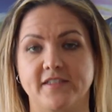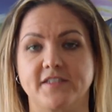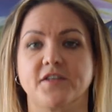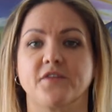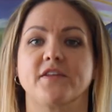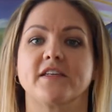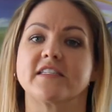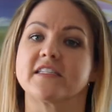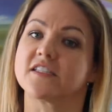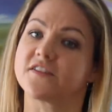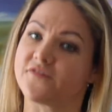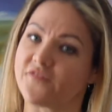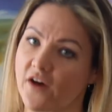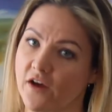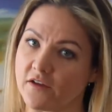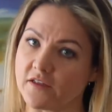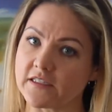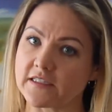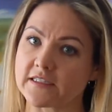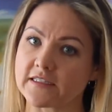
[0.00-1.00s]
So this is
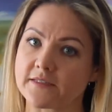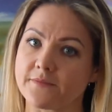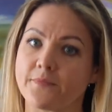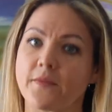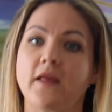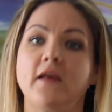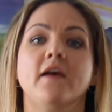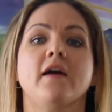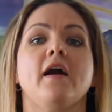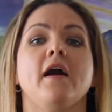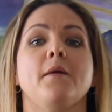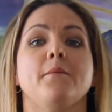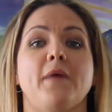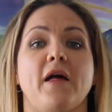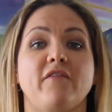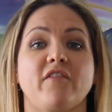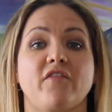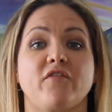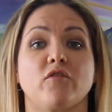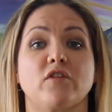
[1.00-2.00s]
false.
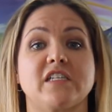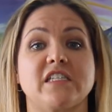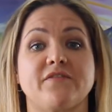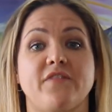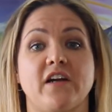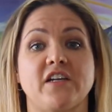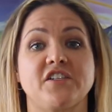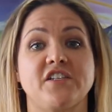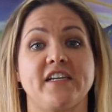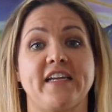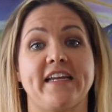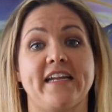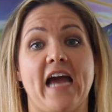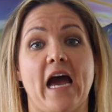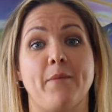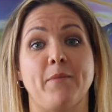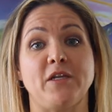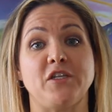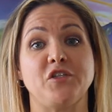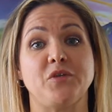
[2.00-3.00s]
Pelvic floor dysfunction can
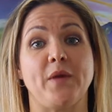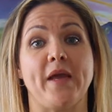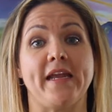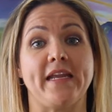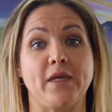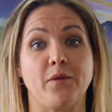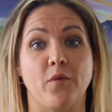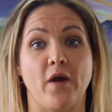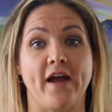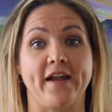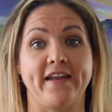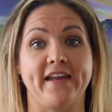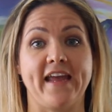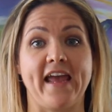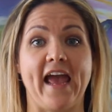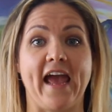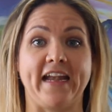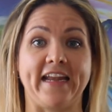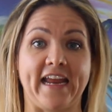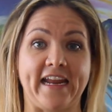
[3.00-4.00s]
happen to anyone
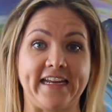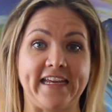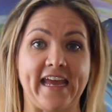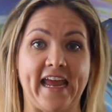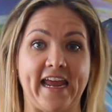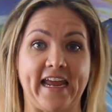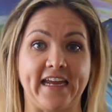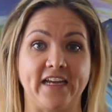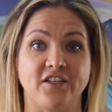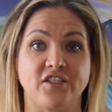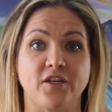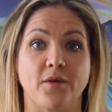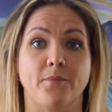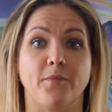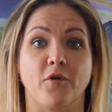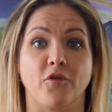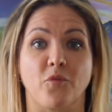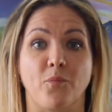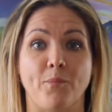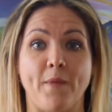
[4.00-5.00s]
at any age,
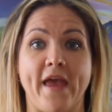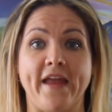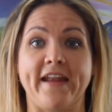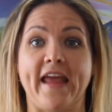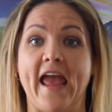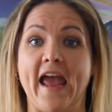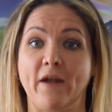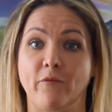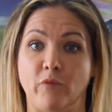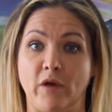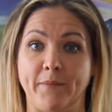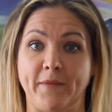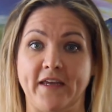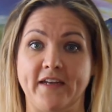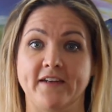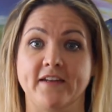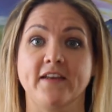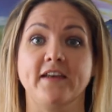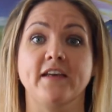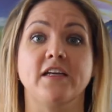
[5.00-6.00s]
both men and
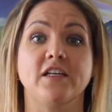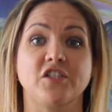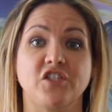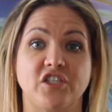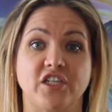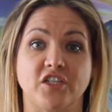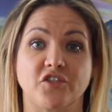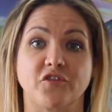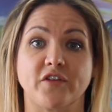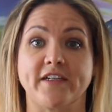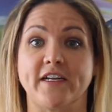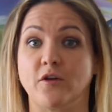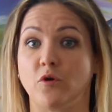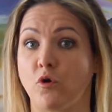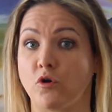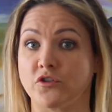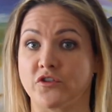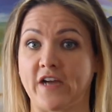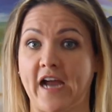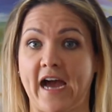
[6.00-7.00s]
women, children and
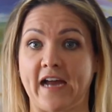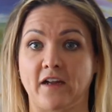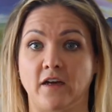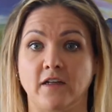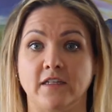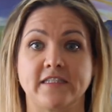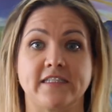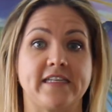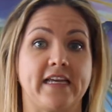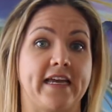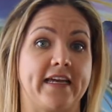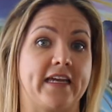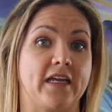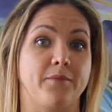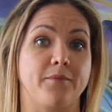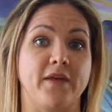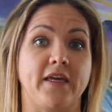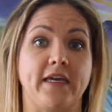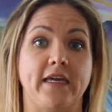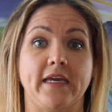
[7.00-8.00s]
older adults. It
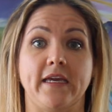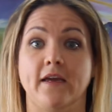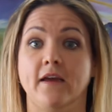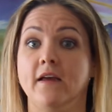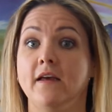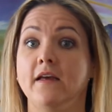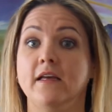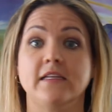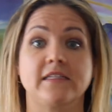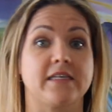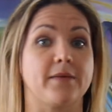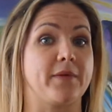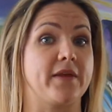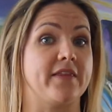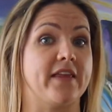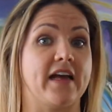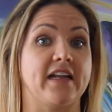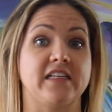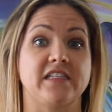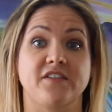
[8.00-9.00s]
can be
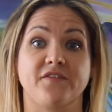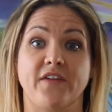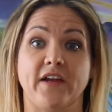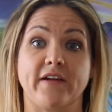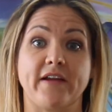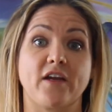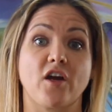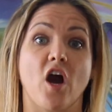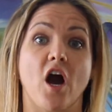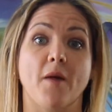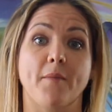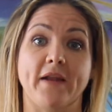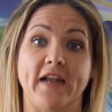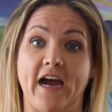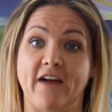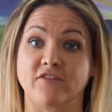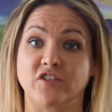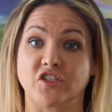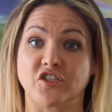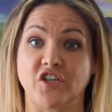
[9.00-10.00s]
something that is very common
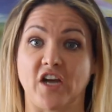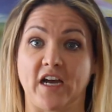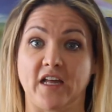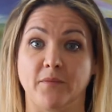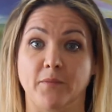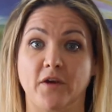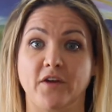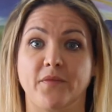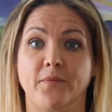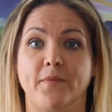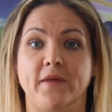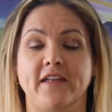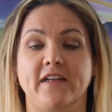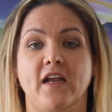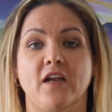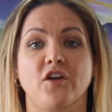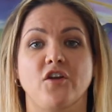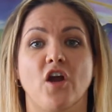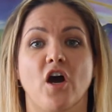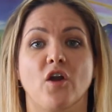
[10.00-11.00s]
after childbirth,
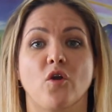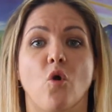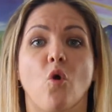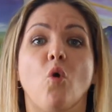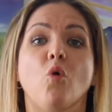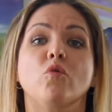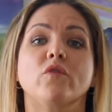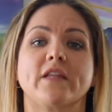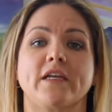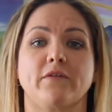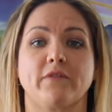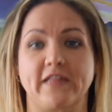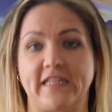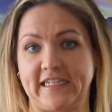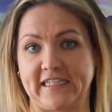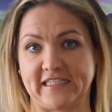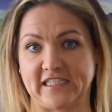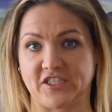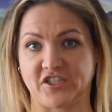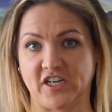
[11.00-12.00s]
but not only
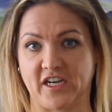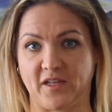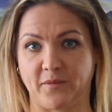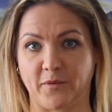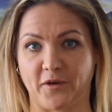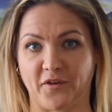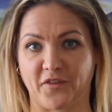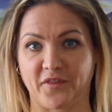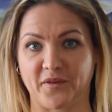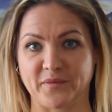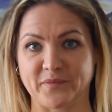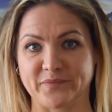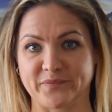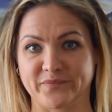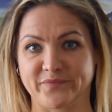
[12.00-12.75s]
related to childbirth.